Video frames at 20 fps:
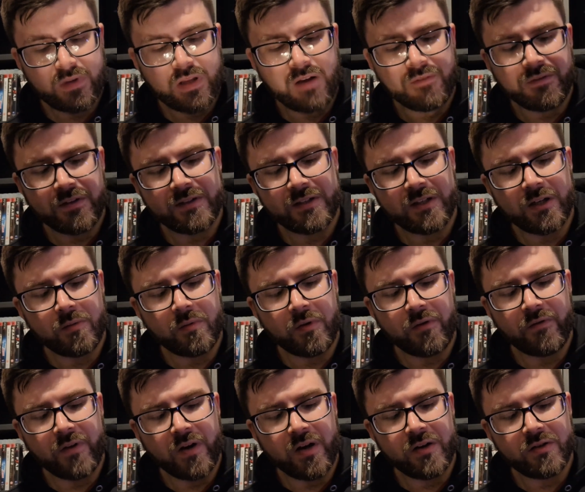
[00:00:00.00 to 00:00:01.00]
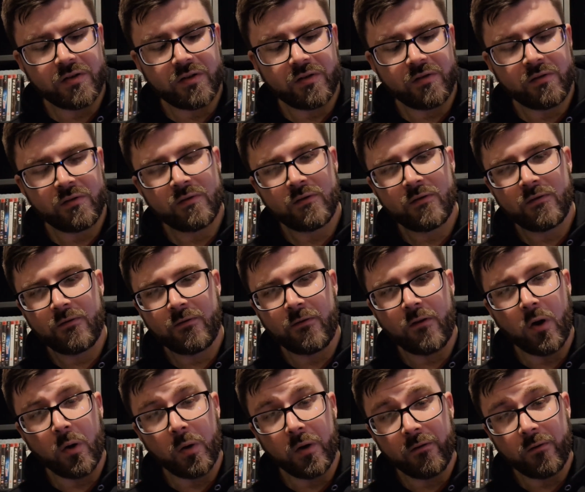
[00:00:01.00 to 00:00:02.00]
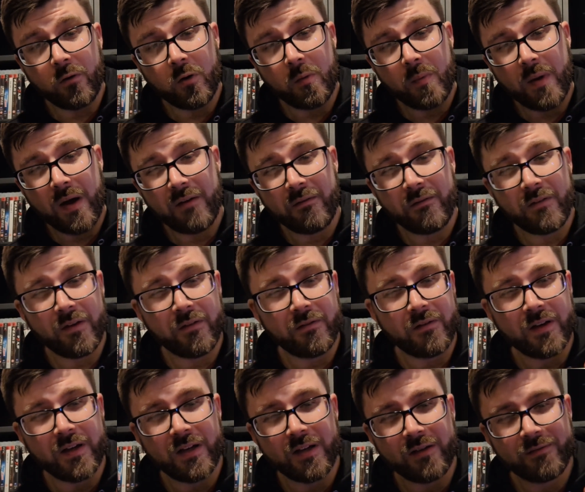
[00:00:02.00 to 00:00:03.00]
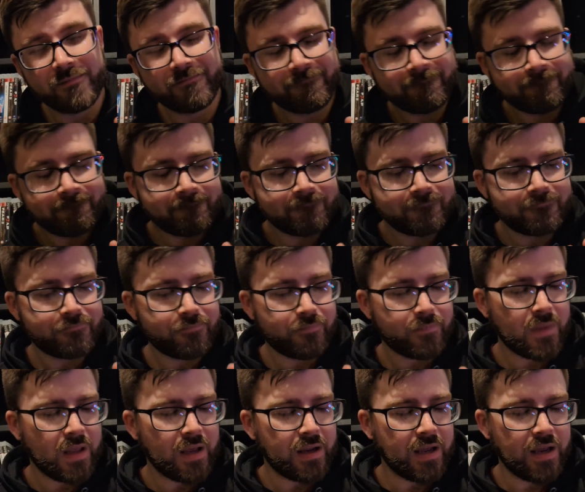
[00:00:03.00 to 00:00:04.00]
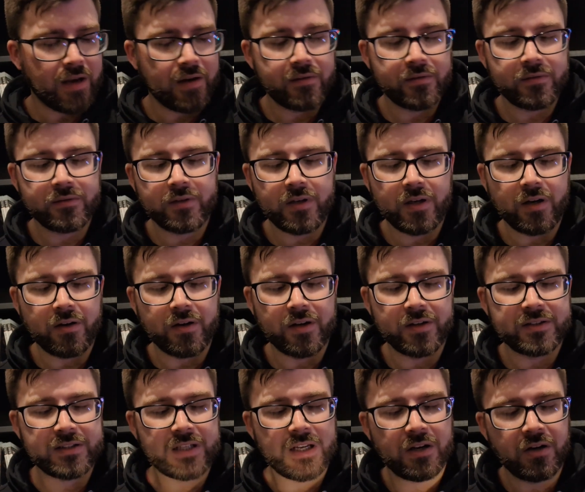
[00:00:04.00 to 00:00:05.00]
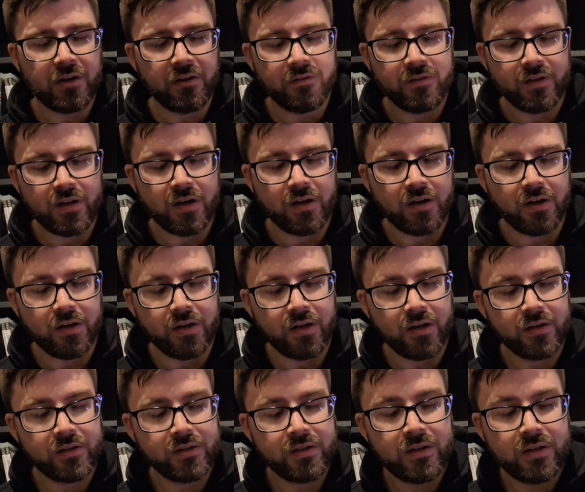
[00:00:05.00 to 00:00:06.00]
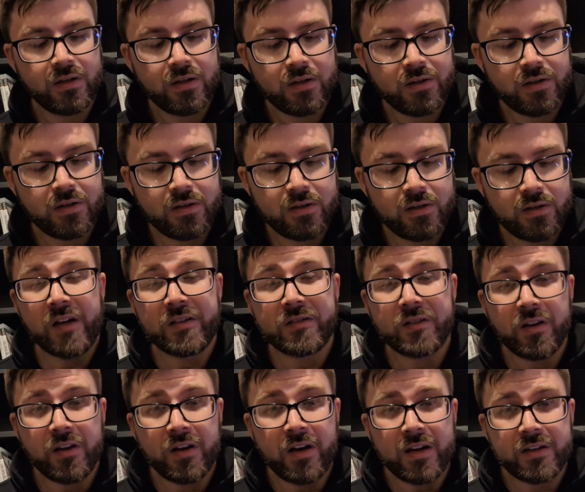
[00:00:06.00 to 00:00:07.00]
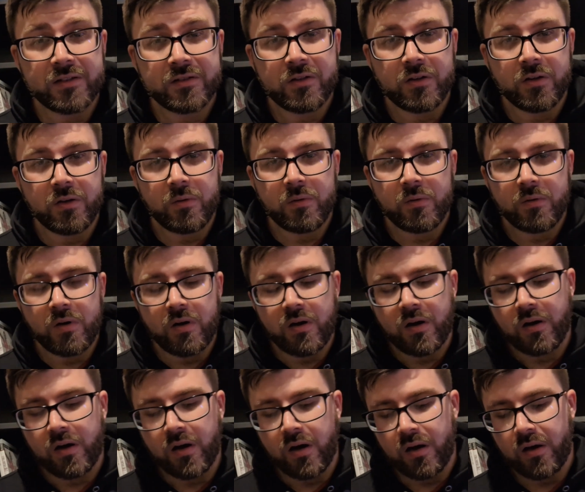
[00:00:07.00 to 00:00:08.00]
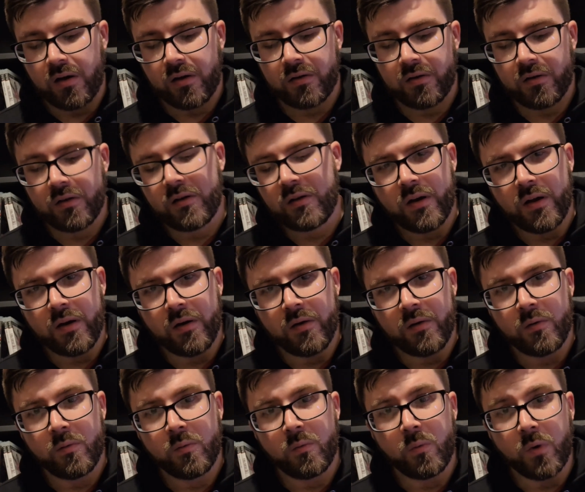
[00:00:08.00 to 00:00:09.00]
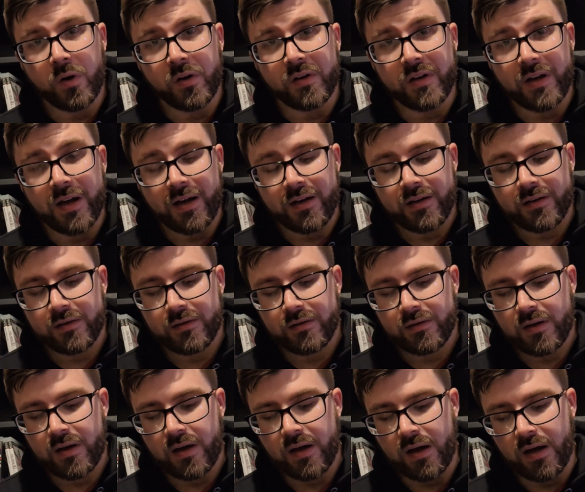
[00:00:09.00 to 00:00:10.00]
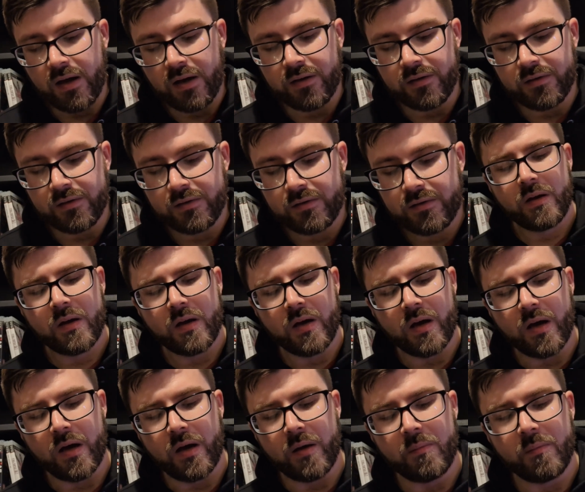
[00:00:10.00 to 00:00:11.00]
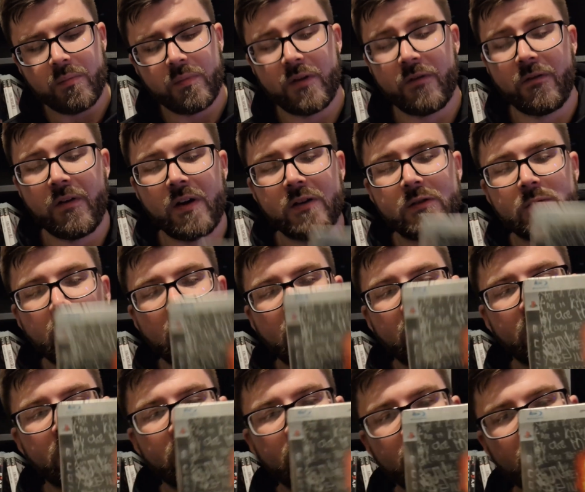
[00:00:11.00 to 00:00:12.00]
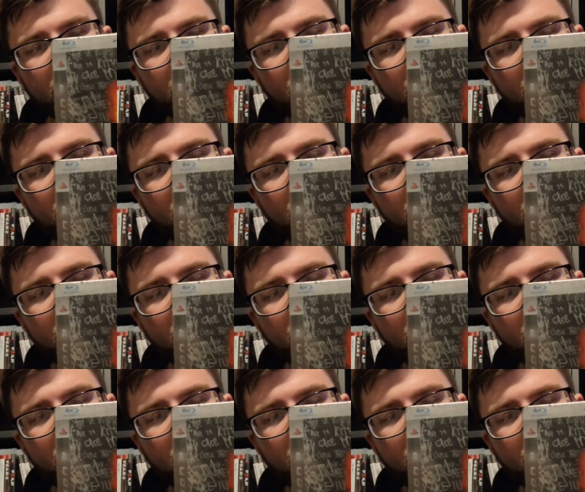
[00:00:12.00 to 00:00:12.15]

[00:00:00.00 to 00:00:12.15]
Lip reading: To have the steelbook version for only £4.50, again, you're not going to say no for that, are you? So the next two I got in one day, and the first one